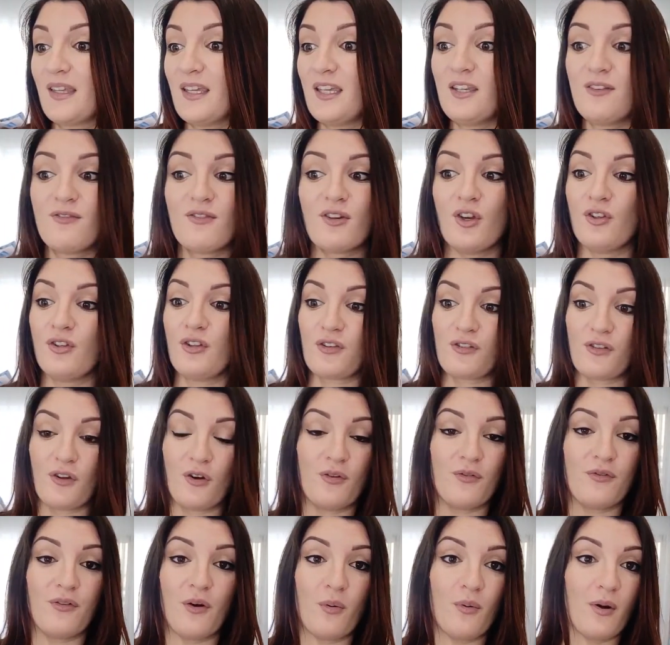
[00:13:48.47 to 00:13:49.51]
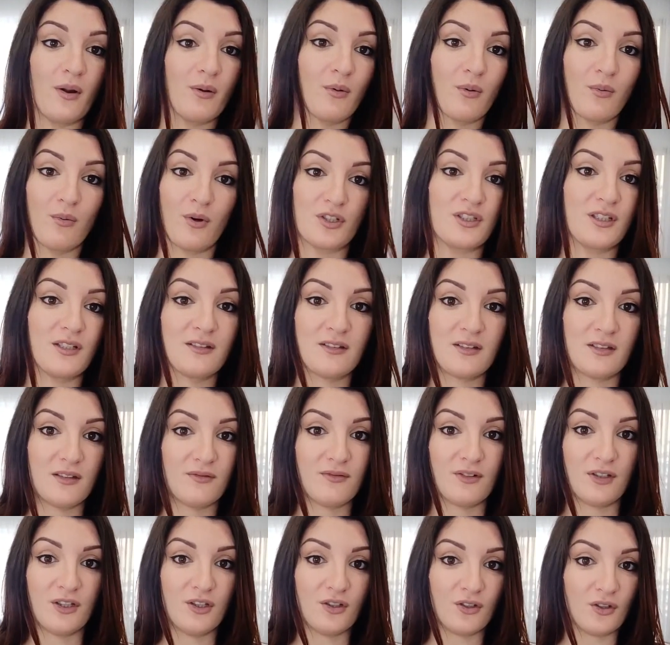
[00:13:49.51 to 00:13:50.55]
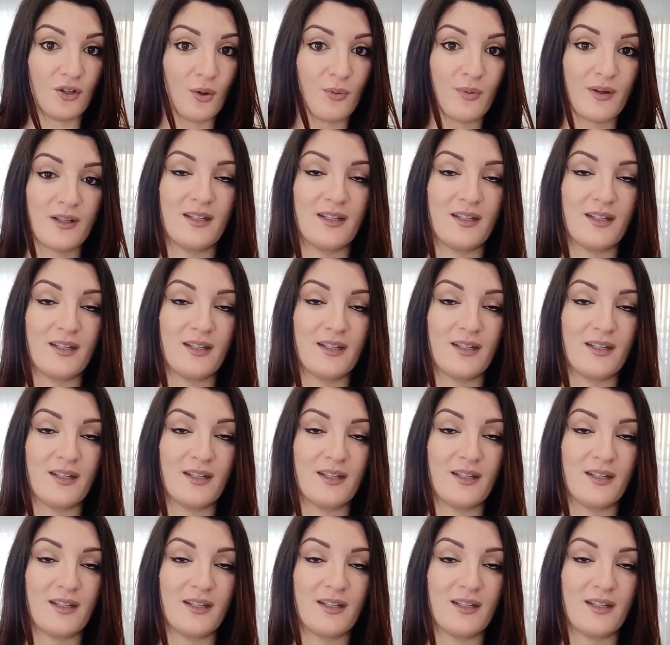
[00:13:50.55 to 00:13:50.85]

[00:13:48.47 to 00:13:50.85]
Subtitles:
Even on the sofa while we're watching TV, you know,